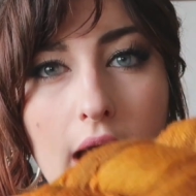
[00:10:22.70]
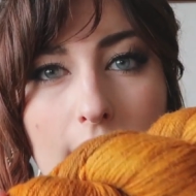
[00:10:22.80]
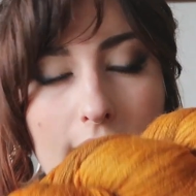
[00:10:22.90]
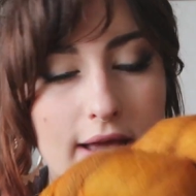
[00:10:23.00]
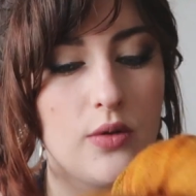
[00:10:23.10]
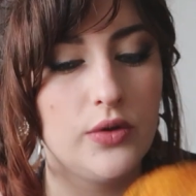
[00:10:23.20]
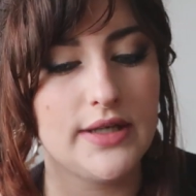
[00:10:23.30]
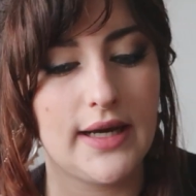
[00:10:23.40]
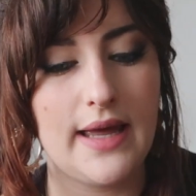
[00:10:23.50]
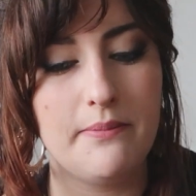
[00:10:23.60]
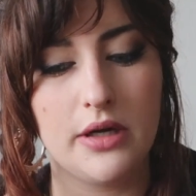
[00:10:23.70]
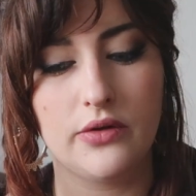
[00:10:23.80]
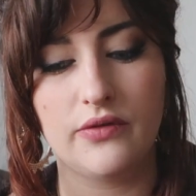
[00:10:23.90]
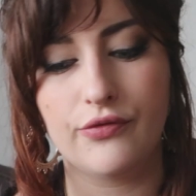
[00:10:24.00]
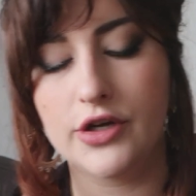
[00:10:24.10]
I called it Clem
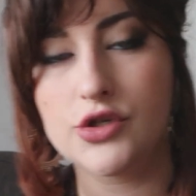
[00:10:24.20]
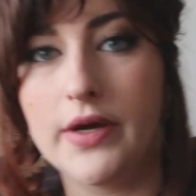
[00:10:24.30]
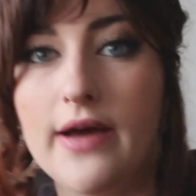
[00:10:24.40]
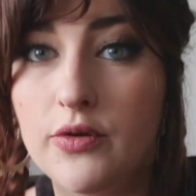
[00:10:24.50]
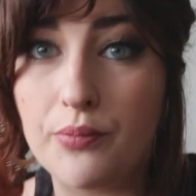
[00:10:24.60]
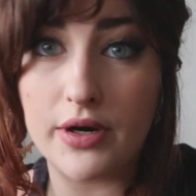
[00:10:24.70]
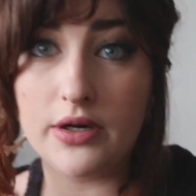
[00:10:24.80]
because in French we have the